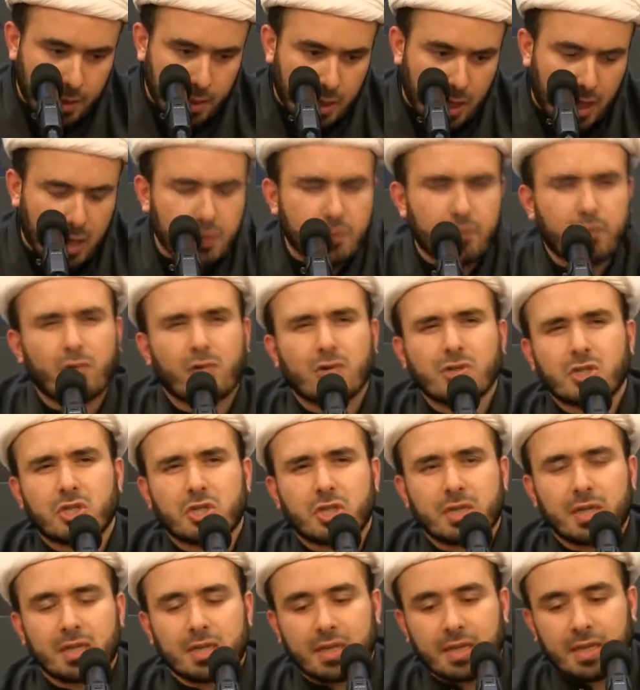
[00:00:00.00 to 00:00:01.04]

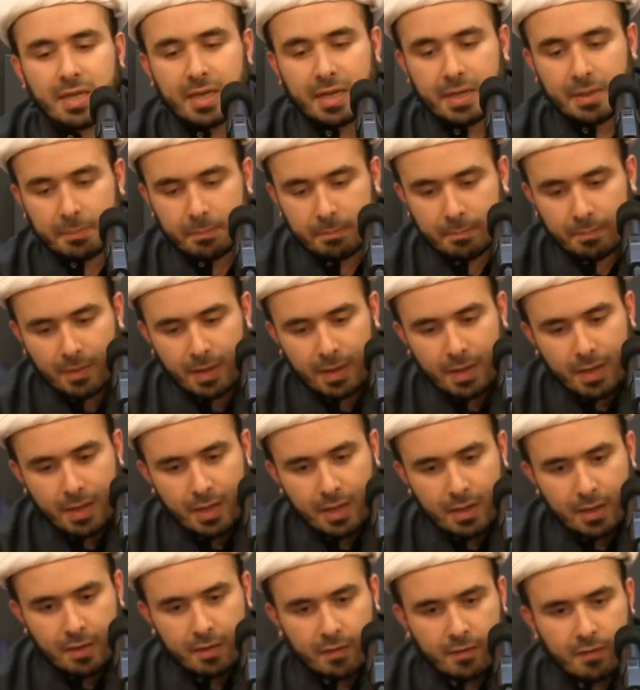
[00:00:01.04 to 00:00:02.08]
unfortunately,
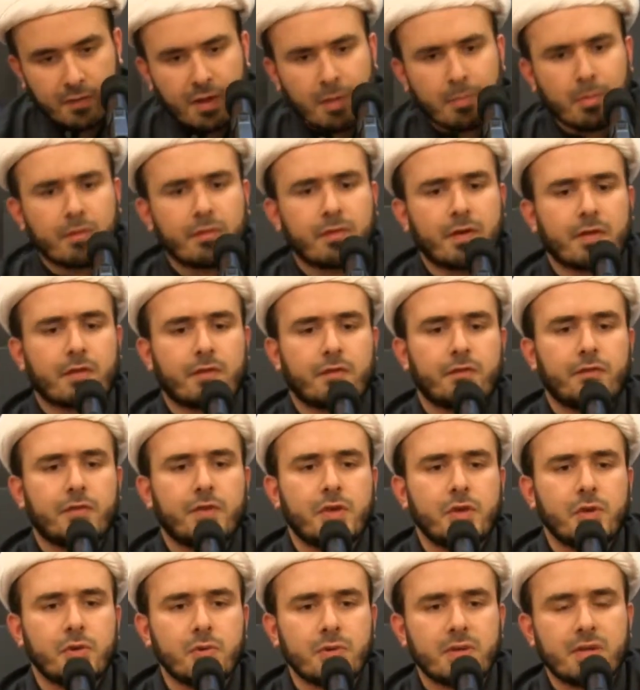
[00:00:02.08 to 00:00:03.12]
some of us
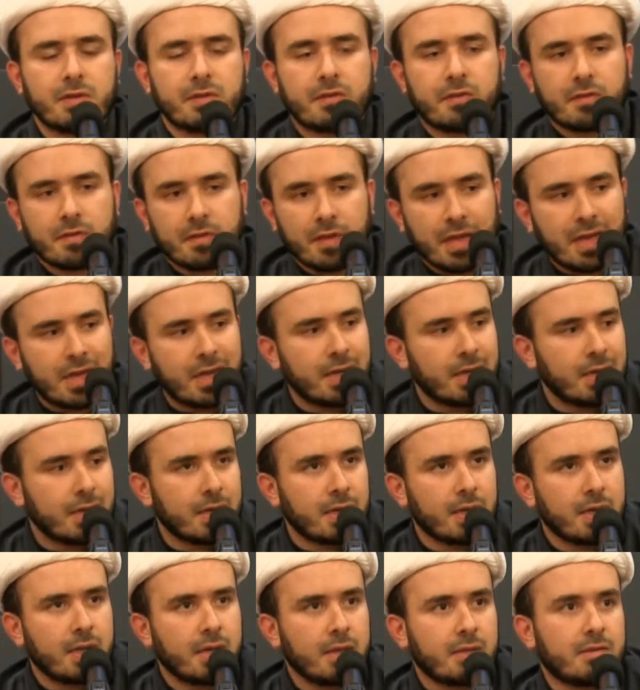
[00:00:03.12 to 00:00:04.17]
view the sin
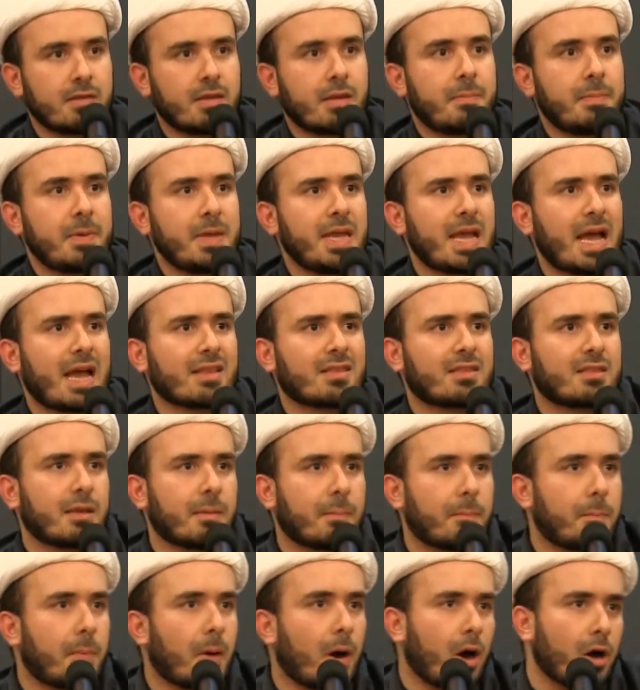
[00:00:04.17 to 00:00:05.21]
to be at the
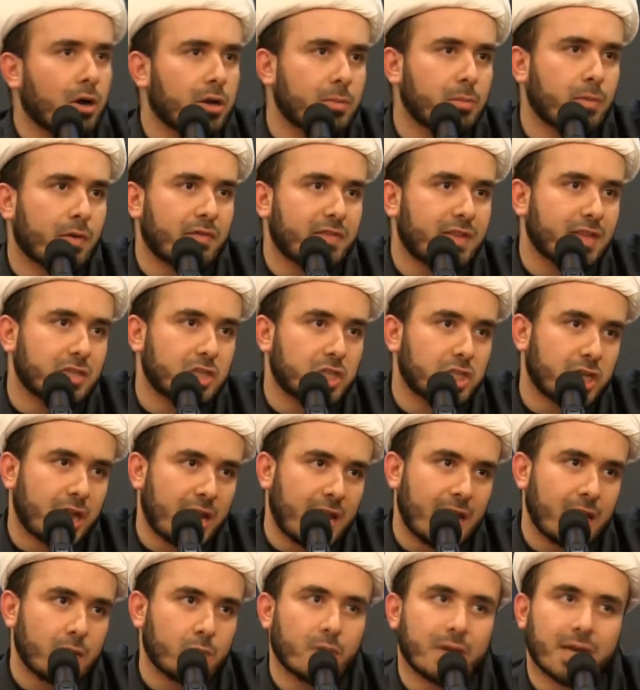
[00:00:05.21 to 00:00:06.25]
bottom of the
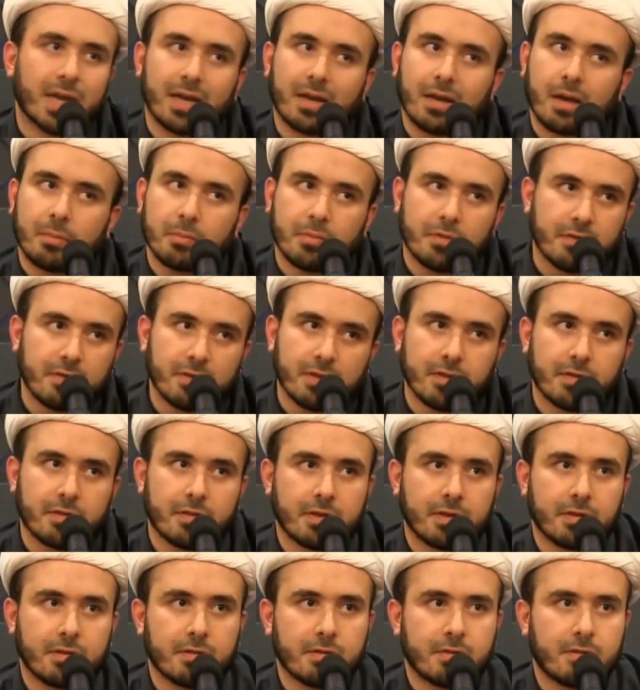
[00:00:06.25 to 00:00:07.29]
chain when it comes to
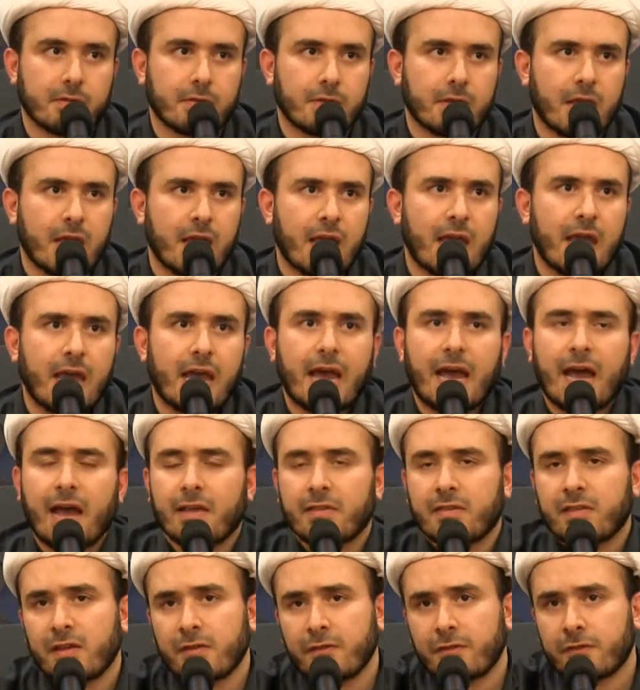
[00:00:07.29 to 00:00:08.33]
sins.
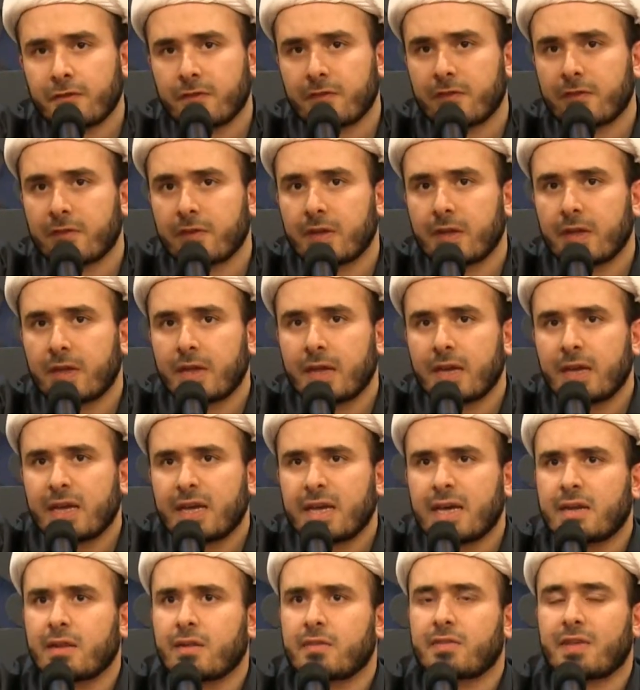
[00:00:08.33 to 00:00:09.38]
As if
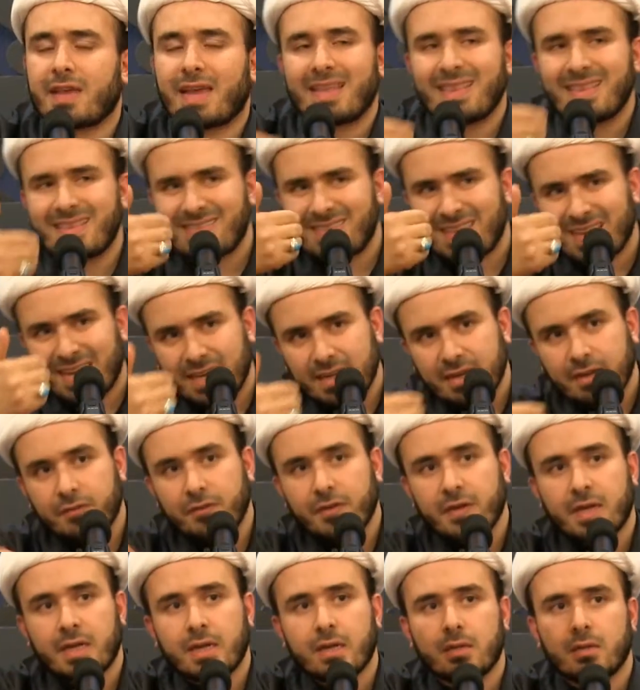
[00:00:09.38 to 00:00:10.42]
it is
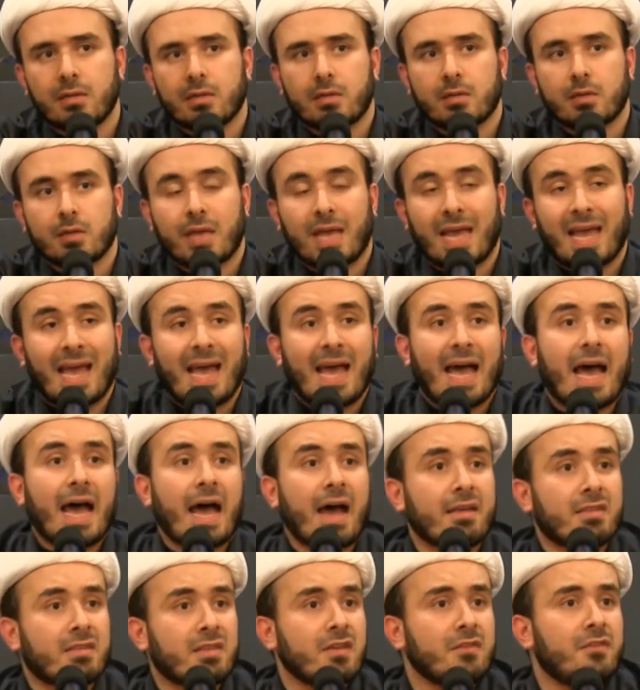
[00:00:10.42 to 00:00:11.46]
insignificant,
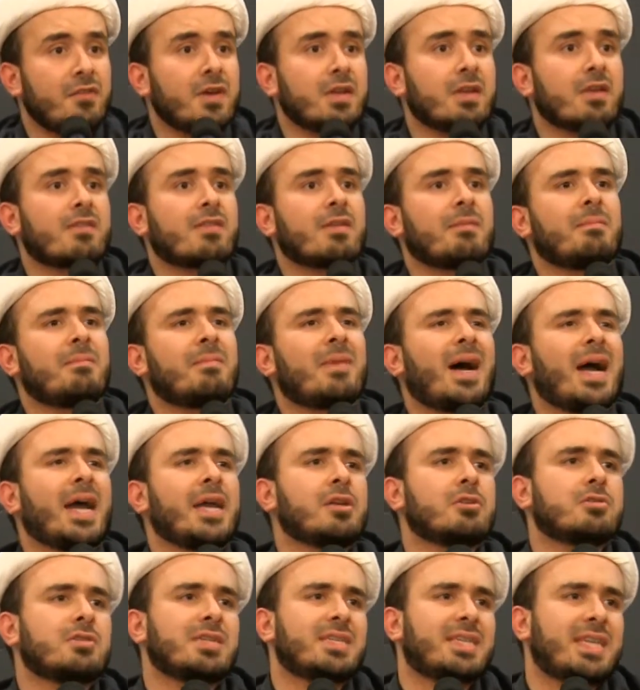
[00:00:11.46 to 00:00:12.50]
as if it is a
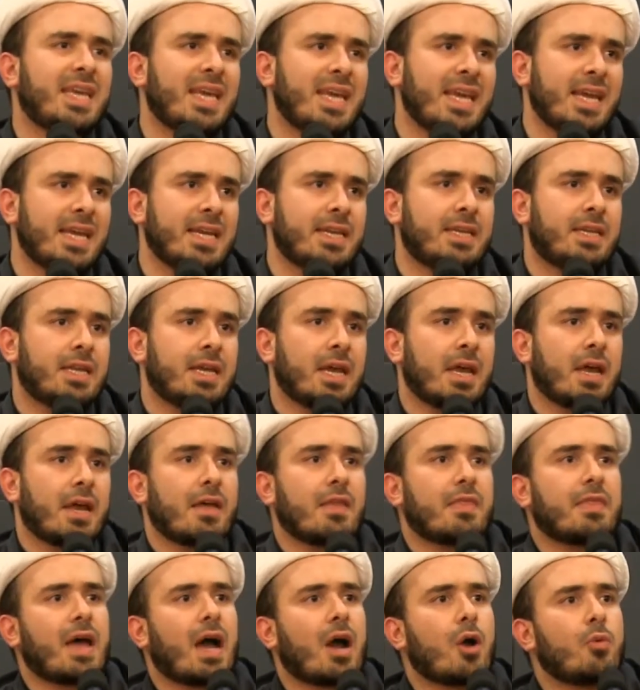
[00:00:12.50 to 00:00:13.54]
minor deed
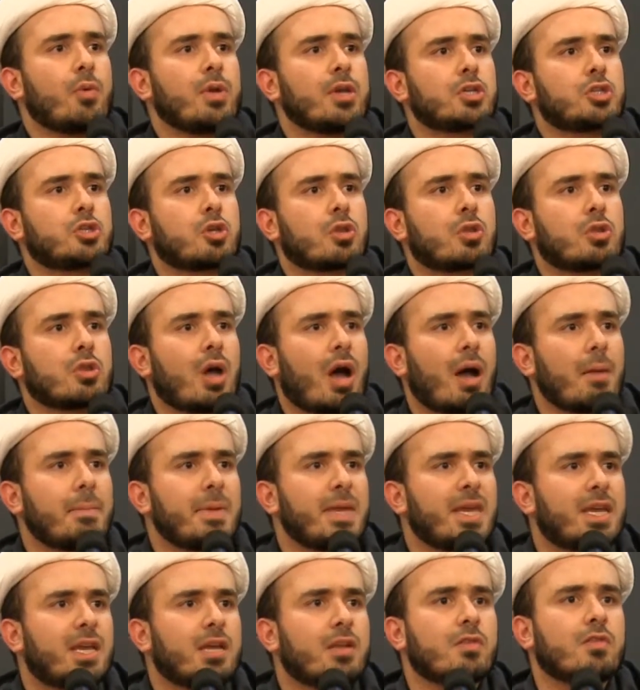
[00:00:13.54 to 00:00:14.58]
that we should not
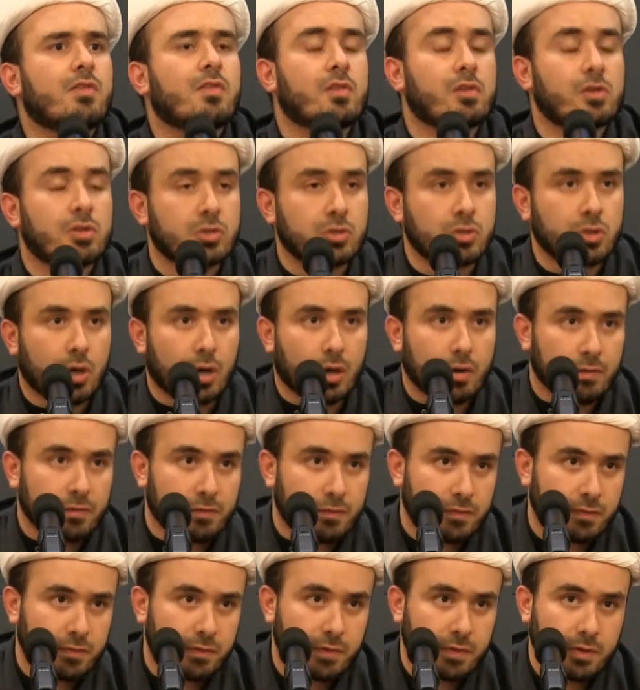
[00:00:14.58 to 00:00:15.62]
be concerned
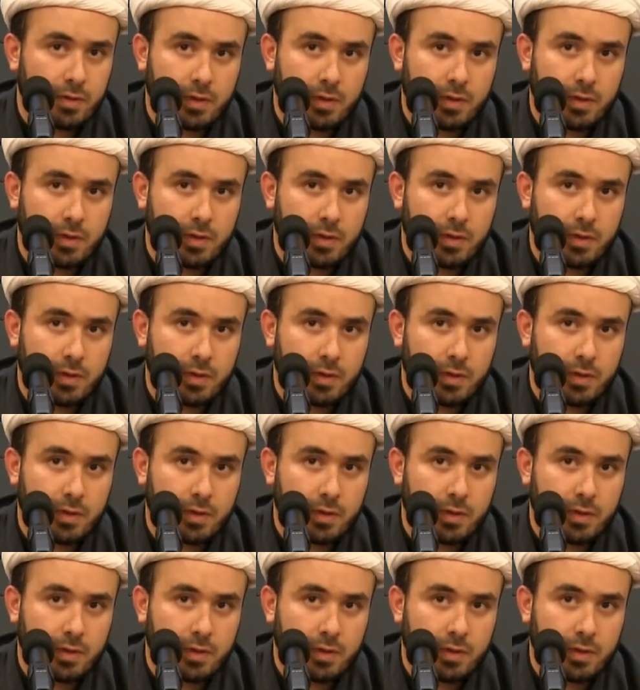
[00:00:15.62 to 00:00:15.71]
of.